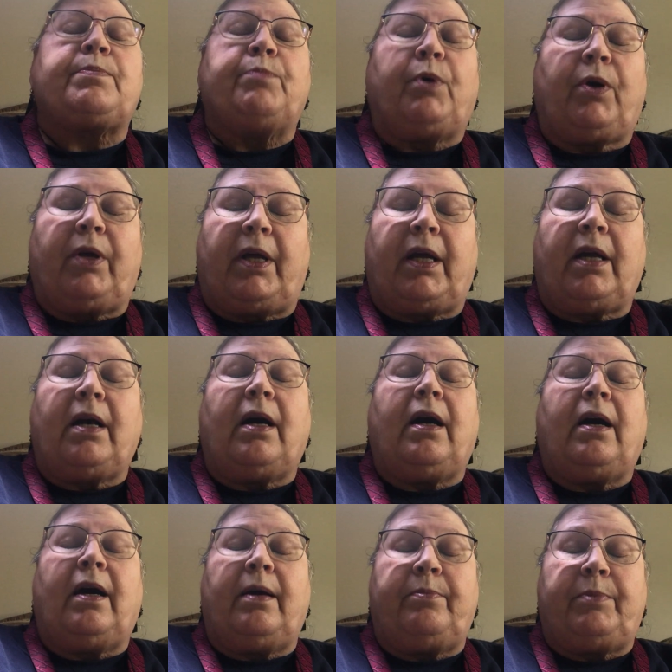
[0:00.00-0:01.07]
morning
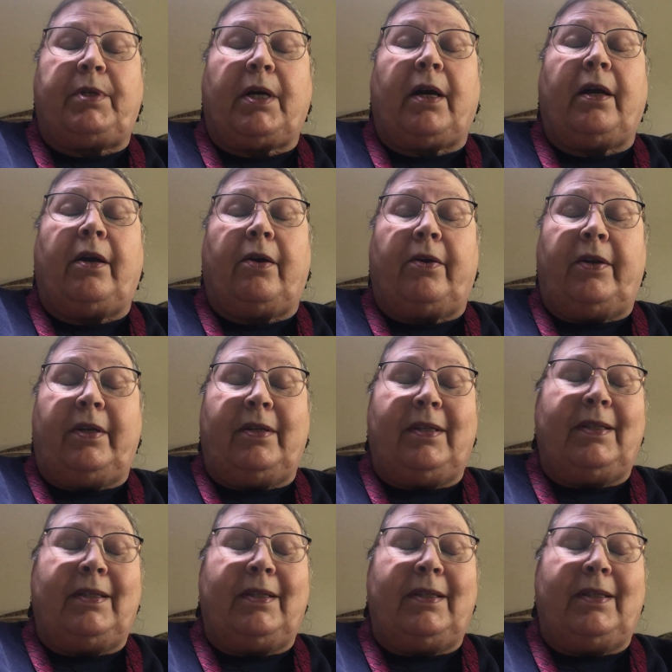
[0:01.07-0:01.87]
I'm tired.